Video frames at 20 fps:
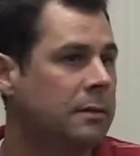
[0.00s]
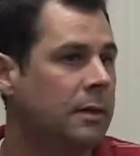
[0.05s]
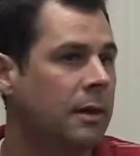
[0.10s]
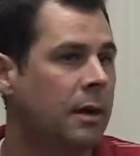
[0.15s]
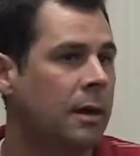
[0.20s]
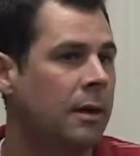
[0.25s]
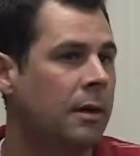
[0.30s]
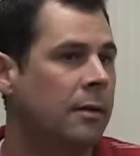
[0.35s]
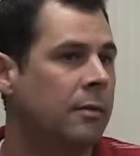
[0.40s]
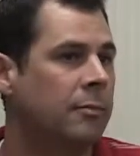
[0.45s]

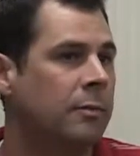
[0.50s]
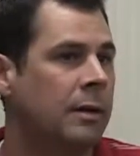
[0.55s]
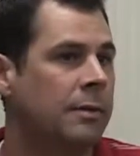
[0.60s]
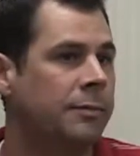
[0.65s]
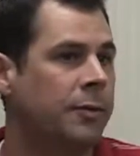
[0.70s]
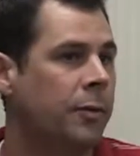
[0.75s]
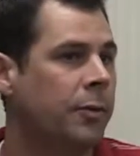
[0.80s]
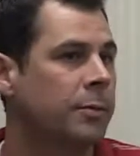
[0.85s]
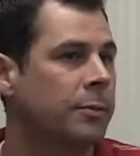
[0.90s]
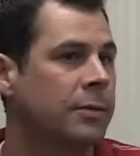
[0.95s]
My
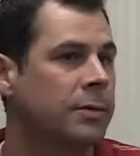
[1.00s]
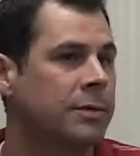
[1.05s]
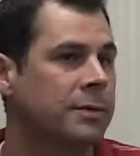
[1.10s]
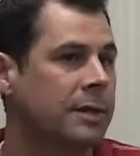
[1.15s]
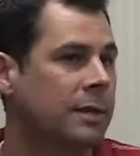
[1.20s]
phone number is